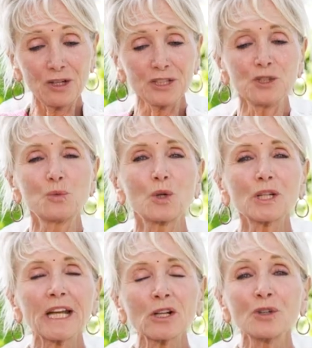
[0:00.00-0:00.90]
are you
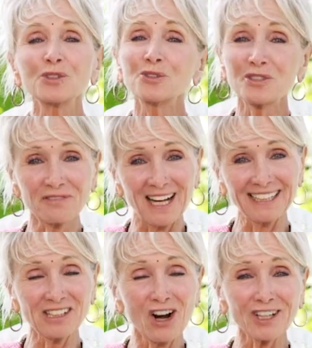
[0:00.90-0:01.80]
working on your
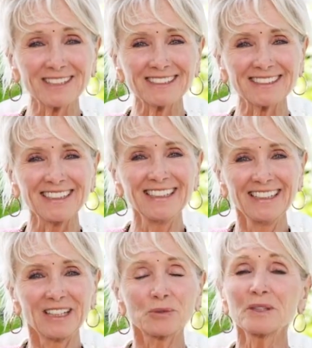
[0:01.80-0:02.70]
divine garden,
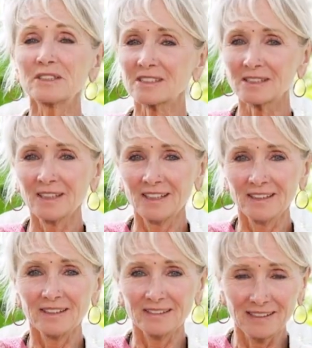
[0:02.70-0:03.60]
which
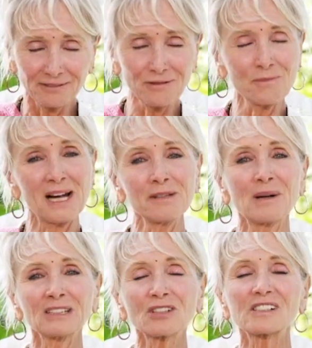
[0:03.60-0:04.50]
Devi Mayi
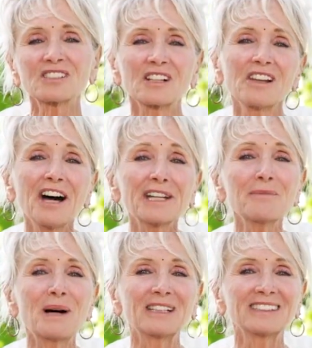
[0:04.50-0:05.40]
Ma talks a lot
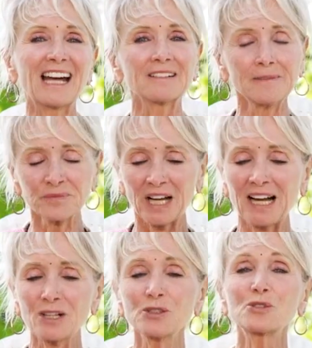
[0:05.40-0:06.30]
about that,
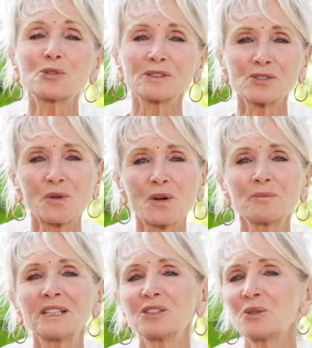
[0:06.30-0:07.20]
how you're
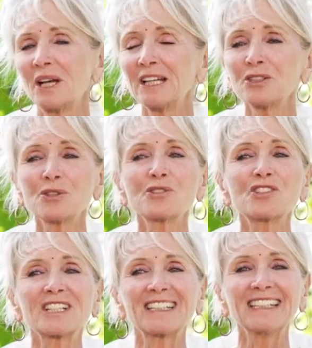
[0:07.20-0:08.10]
transforming your
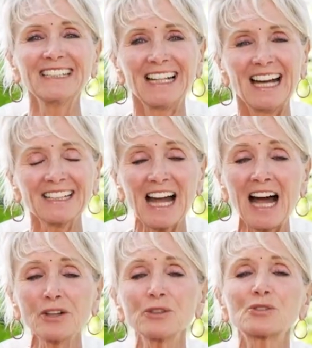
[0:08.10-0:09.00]
energy and
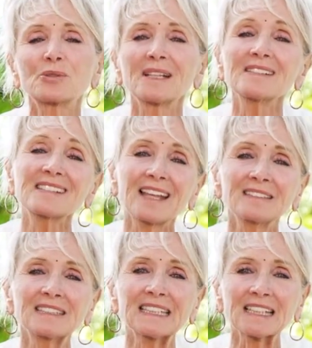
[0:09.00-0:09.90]
how you're
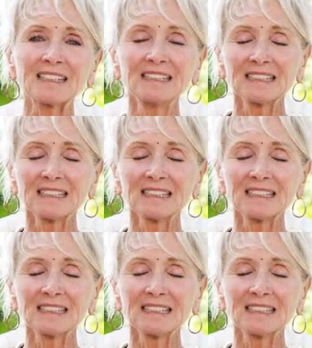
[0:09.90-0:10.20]
transcending